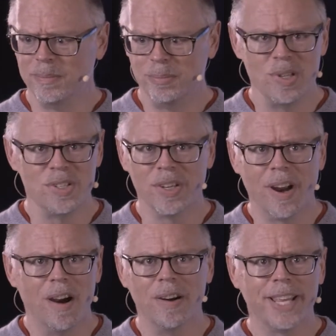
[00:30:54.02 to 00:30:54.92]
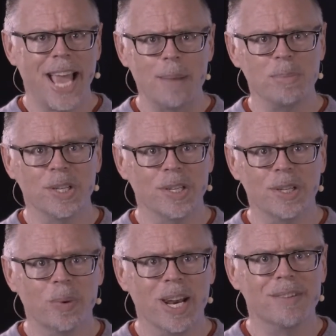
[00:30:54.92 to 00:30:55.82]
prison guard,
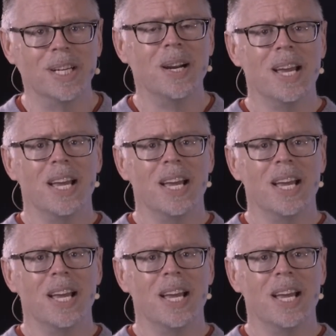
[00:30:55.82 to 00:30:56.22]
captain, or whatever,